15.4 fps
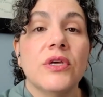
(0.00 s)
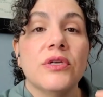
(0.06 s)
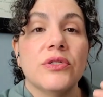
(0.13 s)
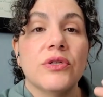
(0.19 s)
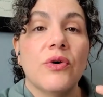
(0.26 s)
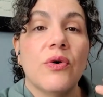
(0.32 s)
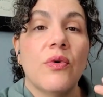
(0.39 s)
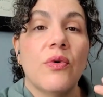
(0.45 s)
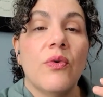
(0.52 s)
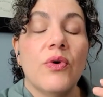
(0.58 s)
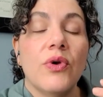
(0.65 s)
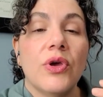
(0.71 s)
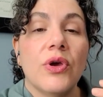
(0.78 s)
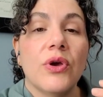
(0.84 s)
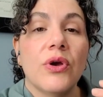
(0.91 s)
So
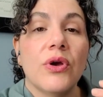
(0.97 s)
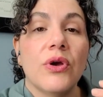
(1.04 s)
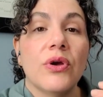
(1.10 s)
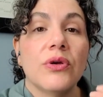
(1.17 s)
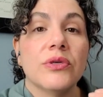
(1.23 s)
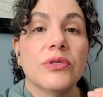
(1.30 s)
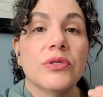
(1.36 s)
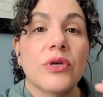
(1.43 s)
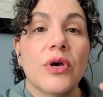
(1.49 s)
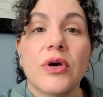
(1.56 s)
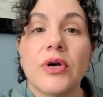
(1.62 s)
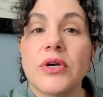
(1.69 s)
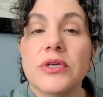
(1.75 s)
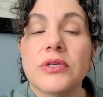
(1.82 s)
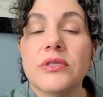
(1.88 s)
your
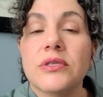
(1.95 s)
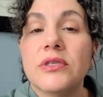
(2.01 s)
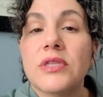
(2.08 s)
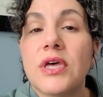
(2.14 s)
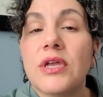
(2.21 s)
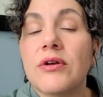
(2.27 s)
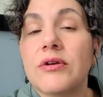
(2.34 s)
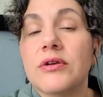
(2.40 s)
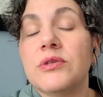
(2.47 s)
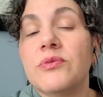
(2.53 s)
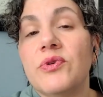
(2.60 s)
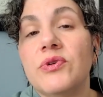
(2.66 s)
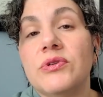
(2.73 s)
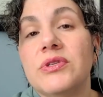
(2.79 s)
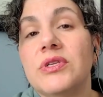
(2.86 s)
scars that are
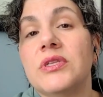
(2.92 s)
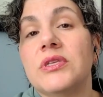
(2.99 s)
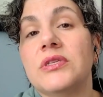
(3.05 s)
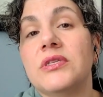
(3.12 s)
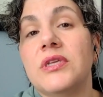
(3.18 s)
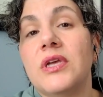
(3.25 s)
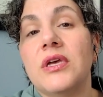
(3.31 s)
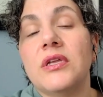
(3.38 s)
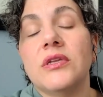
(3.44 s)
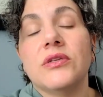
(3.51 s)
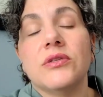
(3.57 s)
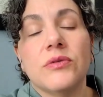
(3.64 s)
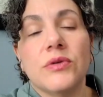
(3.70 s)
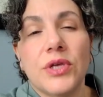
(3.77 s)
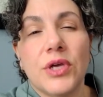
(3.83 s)
exposed to the sun,
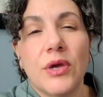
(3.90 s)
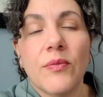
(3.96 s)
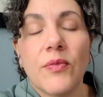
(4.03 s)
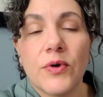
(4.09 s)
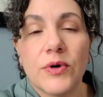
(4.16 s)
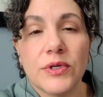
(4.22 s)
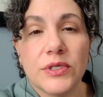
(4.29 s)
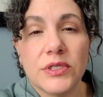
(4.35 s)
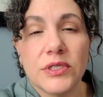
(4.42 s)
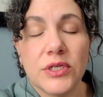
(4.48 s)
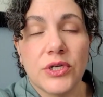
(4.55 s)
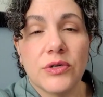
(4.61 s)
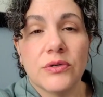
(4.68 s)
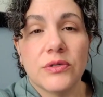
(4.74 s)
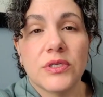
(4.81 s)
it's really important to
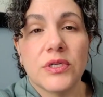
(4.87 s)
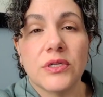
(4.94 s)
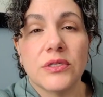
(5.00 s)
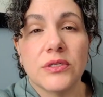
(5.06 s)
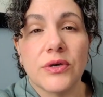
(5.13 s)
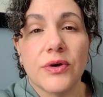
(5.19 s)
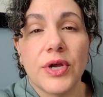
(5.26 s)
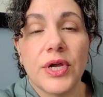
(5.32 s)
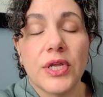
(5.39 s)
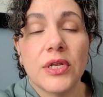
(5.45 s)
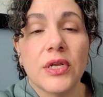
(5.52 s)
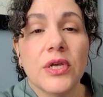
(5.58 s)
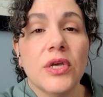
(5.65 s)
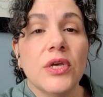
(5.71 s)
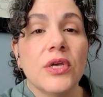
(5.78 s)
use
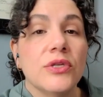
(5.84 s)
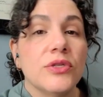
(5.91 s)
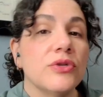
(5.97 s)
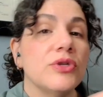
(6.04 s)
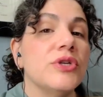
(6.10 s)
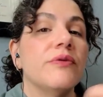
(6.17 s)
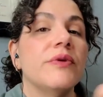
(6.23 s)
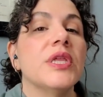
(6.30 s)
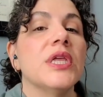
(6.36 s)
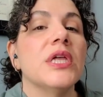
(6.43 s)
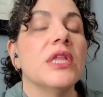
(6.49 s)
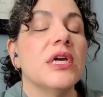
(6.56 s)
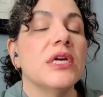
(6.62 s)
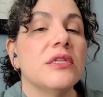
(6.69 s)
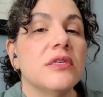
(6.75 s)
sunscreen. So she really
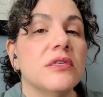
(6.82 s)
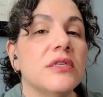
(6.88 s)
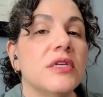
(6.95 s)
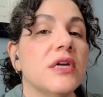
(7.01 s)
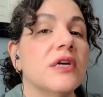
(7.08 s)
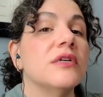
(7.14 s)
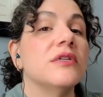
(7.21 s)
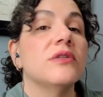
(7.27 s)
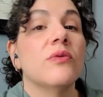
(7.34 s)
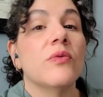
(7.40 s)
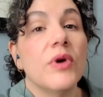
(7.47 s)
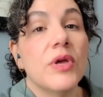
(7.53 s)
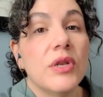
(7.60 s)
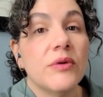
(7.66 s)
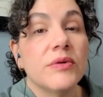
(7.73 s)
liked the stick because,
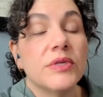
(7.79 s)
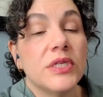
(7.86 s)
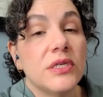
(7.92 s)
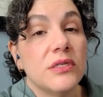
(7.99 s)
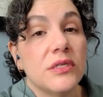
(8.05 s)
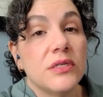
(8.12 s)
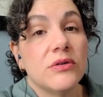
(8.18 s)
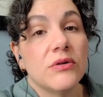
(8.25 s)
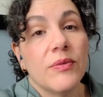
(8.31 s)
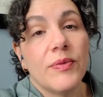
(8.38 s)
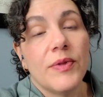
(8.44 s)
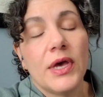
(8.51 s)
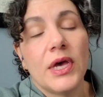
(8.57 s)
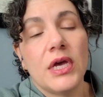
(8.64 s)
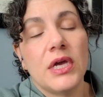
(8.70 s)
one, it was easy to
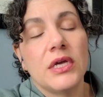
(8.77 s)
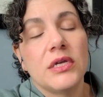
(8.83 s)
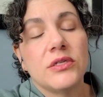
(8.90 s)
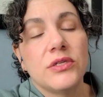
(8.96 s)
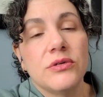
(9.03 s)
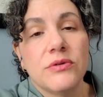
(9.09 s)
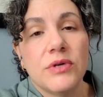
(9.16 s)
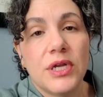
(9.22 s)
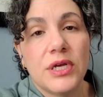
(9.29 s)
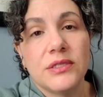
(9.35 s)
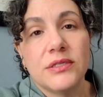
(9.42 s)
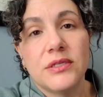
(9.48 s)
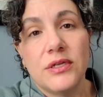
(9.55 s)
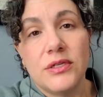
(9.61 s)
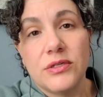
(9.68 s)
apply, and two, it had
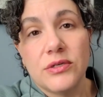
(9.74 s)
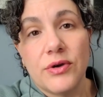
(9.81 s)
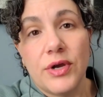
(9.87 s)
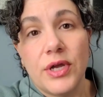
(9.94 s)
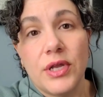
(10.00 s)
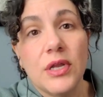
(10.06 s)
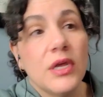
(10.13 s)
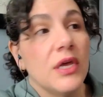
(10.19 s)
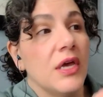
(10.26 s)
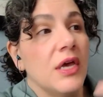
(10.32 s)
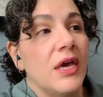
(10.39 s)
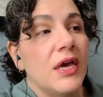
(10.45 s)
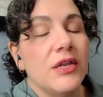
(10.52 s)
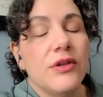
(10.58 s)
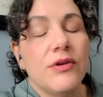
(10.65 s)
sunscreen,
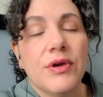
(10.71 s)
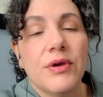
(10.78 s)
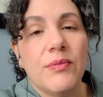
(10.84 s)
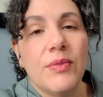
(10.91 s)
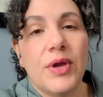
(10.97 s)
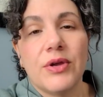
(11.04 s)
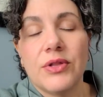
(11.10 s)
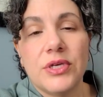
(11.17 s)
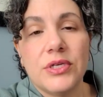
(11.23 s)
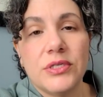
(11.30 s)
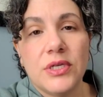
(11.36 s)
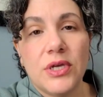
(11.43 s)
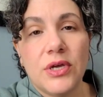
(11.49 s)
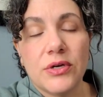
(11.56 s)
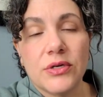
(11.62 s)
and you can barely
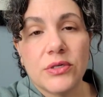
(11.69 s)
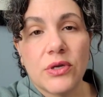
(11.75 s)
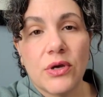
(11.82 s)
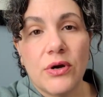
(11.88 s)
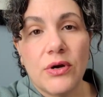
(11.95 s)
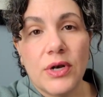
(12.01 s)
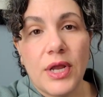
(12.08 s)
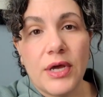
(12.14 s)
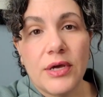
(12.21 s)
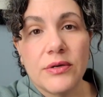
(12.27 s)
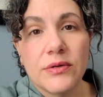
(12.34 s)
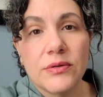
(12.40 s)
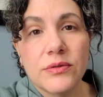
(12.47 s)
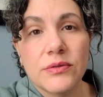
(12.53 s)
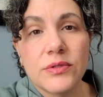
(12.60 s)
see her scar
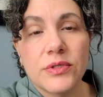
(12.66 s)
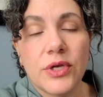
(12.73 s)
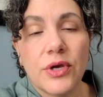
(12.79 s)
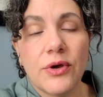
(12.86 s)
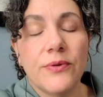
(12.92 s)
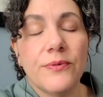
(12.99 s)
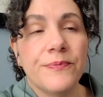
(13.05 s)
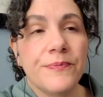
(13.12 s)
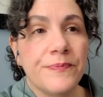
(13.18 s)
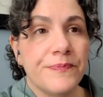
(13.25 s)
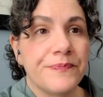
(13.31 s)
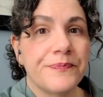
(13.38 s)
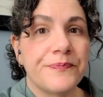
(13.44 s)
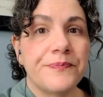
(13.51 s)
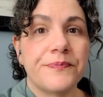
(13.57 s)
now. So
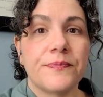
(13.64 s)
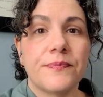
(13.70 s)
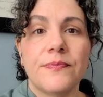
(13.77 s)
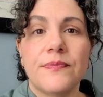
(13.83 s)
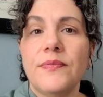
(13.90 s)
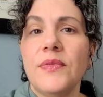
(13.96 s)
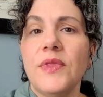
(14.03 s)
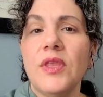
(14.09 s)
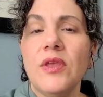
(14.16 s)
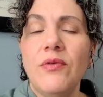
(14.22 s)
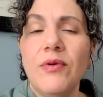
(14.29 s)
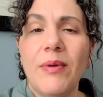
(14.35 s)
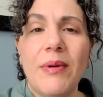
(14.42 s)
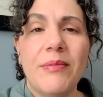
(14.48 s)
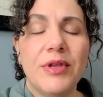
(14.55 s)

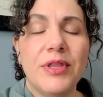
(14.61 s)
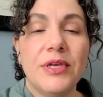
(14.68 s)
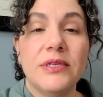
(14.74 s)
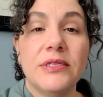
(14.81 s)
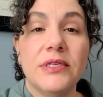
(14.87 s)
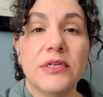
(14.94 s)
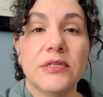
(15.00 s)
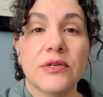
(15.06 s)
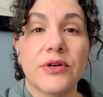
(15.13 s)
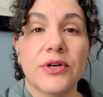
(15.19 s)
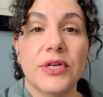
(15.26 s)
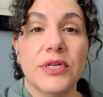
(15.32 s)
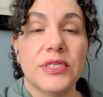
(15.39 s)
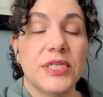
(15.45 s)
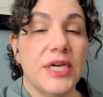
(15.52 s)
remember, these things are
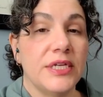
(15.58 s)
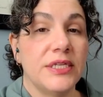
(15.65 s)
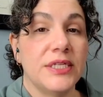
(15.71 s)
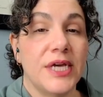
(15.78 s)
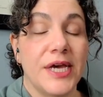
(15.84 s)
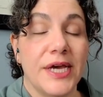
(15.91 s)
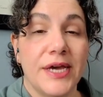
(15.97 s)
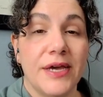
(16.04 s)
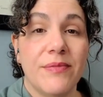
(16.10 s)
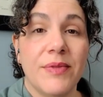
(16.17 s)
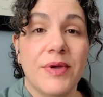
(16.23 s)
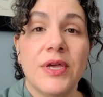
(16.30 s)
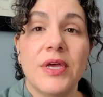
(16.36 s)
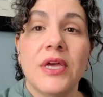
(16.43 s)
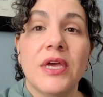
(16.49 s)
going to take
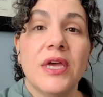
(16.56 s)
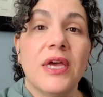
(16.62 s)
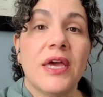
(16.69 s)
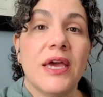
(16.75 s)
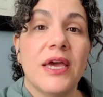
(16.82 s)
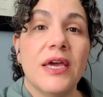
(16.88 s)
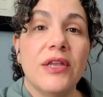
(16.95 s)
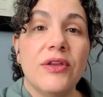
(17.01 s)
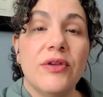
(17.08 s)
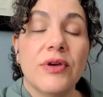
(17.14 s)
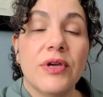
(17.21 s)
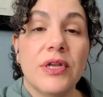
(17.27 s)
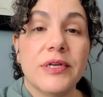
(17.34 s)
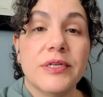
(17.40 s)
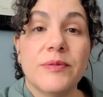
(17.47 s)
time, and you
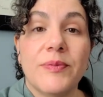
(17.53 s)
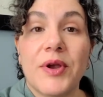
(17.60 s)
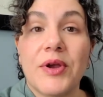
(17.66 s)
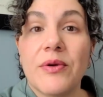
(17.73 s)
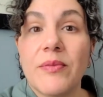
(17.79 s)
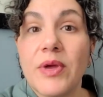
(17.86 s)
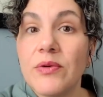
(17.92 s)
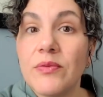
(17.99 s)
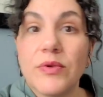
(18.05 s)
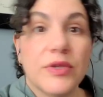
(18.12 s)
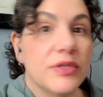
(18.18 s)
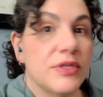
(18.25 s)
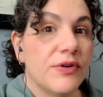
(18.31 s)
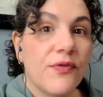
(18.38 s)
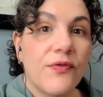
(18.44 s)
can experiment
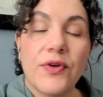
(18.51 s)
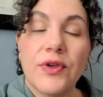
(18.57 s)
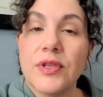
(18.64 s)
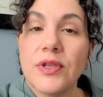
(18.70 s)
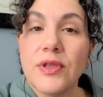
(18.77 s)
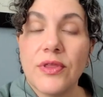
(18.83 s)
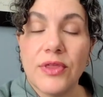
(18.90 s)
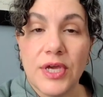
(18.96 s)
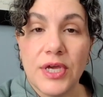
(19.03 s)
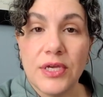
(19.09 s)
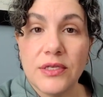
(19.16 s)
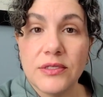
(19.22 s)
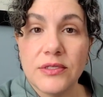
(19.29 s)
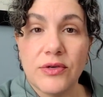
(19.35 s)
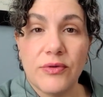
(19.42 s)
with different
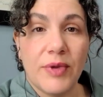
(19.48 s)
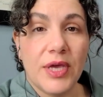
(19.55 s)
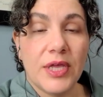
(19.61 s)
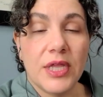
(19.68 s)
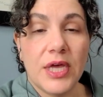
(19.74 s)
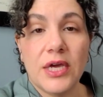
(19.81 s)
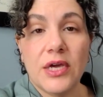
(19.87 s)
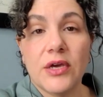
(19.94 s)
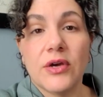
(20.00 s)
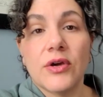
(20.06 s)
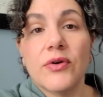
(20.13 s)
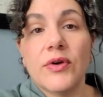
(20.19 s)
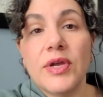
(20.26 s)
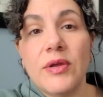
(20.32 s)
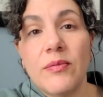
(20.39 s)
things. You may like a
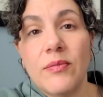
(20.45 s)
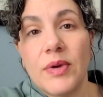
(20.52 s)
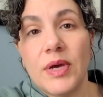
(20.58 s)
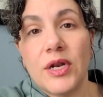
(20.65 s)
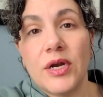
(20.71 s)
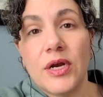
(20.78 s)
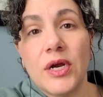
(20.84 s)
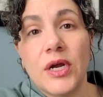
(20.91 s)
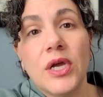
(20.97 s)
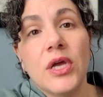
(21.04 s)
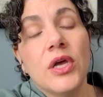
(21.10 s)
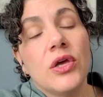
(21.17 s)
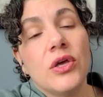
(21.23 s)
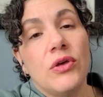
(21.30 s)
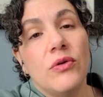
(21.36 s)
cream better,
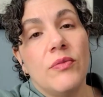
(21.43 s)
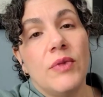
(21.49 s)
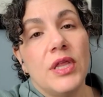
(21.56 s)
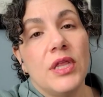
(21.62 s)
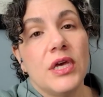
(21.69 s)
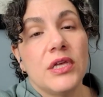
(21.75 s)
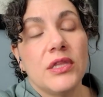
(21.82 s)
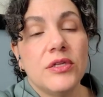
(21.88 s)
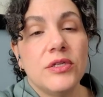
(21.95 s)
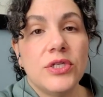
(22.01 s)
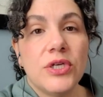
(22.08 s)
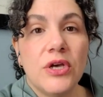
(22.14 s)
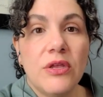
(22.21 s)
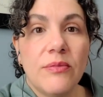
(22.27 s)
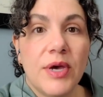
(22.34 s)
you might like the
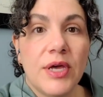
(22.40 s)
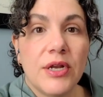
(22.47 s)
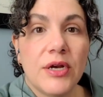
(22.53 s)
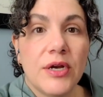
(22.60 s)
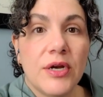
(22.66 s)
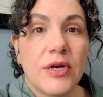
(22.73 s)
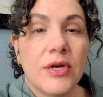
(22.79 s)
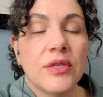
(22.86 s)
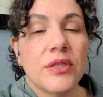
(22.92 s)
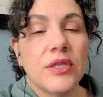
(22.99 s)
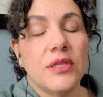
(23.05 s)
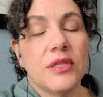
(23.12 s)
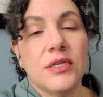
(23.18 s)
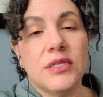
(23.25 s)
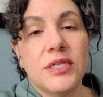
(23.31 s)
gel better
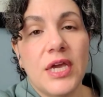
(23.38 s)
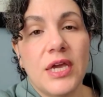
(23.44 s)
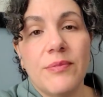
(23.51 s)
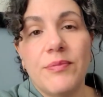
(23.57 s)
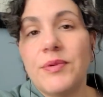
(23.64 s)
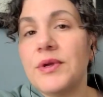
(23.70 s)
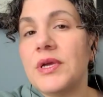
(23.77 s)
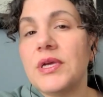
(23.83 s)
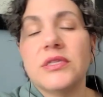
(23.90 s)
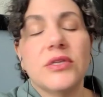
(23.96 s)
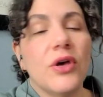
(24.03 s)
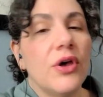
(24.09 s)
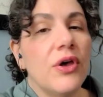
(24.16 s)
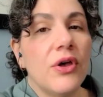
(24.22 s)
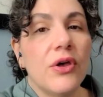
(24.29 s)
than the tape. It's
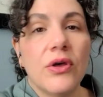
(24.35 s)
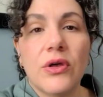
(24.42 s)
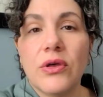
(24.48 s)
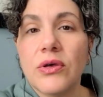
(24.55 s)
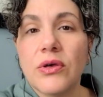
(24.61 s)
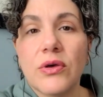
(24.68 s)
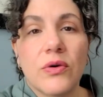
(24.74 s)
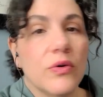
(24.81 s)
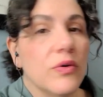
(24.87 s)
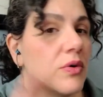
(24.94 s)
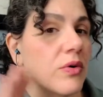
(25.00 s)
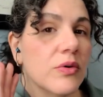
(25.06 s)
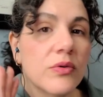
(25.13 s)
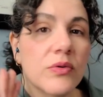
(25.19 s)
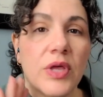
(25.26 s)
all
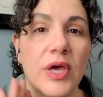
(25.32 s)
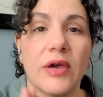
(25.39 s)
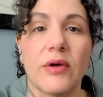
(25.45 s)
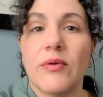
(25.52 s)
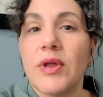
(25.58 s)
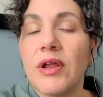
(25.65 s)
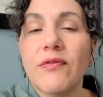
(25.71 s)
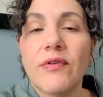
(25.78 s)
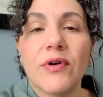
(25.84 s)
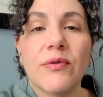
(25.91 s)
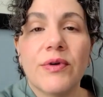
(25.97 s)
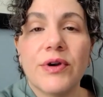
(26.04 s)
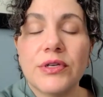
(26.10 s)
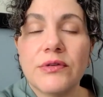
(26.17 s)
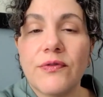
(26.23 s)
cool. Like whatever
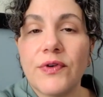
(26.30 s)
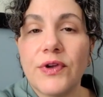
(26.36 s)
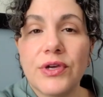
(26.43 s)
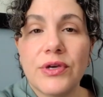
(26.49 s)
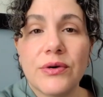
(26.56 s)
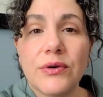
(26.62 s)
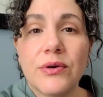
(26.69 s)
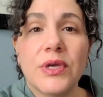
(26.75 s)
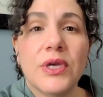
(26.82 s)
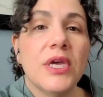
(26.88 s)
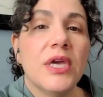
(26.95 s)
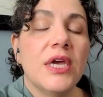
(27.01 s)
works for you.